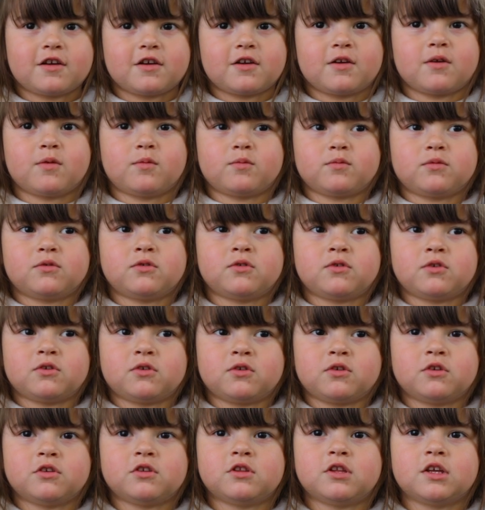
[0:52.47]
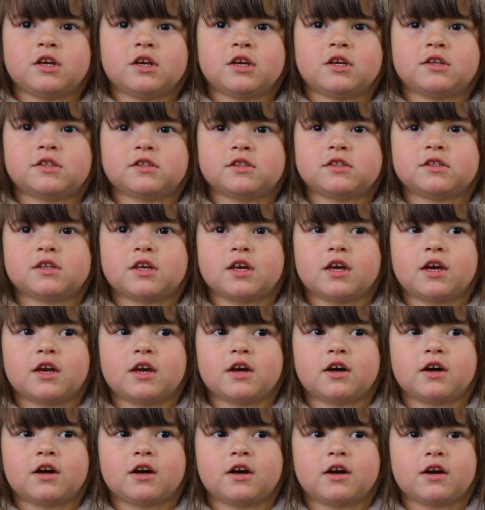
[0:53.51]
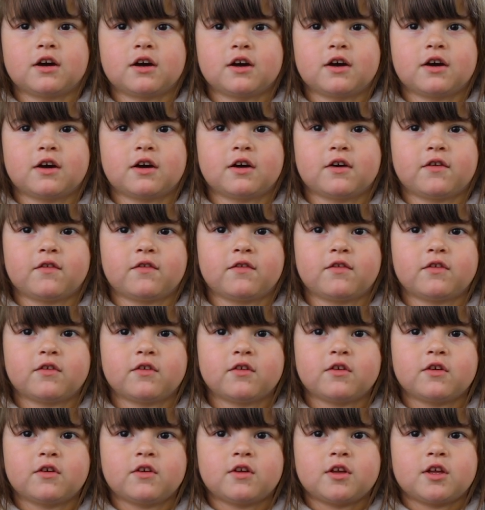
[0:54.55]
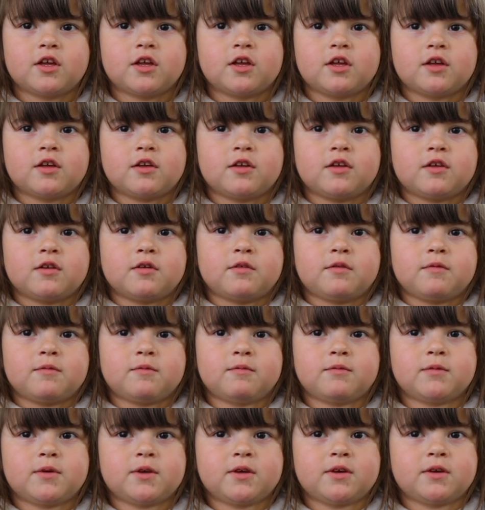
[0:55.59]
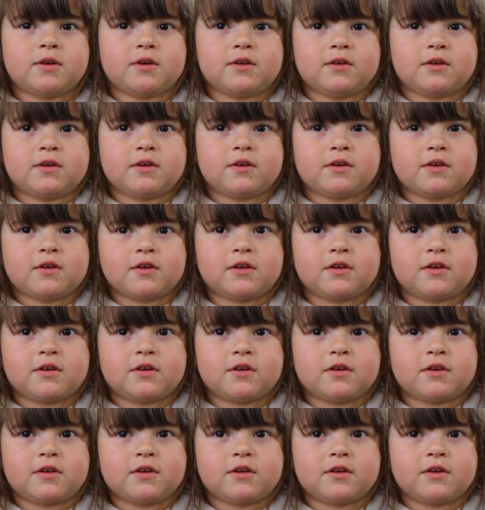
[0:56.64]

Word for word: Um, she takes care of me.